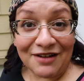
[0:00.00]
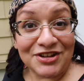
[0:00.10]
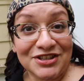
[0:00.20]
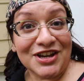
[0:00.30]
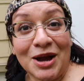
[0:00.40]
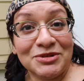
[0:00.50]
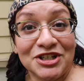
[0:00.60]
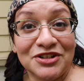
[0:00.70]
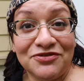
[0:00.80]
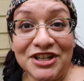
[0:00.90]
having the
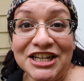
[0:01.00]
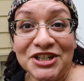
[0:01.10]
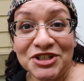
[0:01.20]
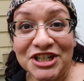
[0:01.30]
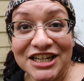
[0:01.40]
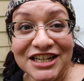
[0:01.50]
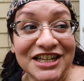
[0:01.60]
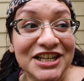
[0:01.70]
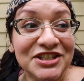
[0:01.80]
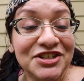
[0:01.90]
option of feeding your
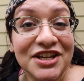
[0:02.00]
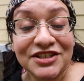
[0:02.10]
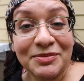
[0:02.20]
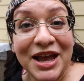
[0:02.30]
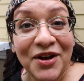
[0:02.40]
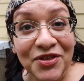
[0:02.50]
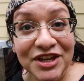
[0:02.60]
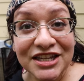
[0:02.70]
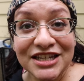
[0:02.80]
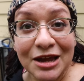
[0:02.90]
chickens some
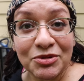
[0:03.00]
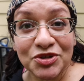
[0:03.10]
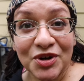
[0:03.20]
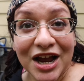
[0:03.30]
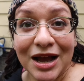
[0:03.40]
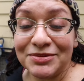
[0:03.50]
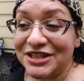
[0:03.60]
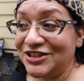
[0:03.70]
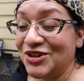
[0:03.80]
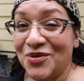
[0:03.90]
healthy table
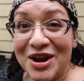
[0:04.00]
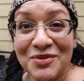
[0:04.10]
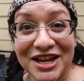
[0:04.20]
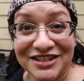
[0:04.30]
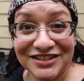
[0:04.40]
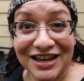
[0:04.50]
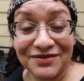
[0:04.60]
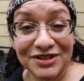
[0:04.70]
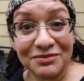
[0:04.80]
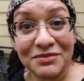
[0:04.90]
scraps. It's a great way to
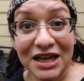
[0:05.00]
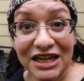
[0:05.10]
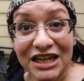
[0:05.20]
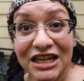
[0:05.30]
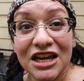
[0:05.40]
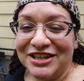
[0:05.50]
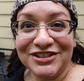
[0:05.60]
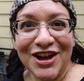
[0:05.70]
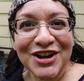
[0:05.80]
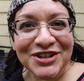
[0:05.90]
save some money.
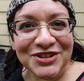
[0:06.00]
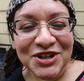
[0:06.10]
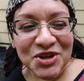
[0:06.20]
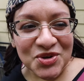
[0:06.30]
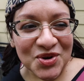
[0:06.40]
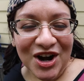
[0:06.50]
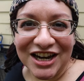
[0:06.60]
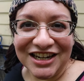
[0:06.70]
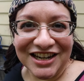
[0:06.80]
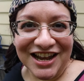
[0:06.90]
As long as you are
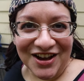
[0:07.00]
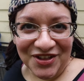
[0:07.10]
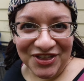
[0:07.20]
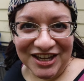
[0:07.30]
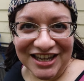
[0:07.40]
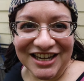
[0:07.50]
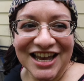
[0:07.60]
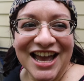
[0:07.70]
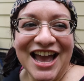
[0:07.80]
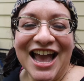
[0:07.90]
eating healthy
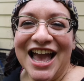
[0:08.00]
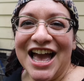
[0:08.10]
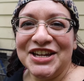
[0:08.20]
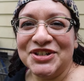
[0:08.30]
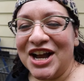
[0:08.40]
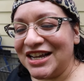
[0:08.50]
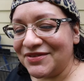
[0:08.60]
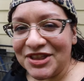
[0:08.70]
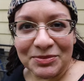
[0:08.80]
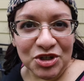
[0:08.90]
and you're not
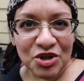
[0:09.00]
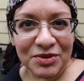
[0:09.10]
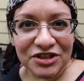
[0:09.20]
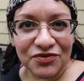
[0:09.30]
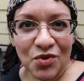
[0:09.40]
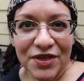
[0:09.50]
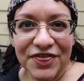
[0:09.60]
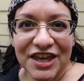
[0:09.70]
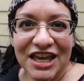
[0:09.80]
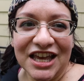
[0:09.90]
giving them too much of one
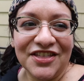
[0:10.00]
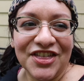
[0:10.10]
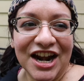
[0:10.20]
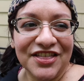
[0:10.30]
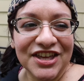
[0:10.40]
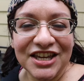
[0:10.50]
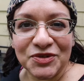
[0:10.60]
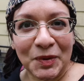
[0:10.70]
thing, then I think it's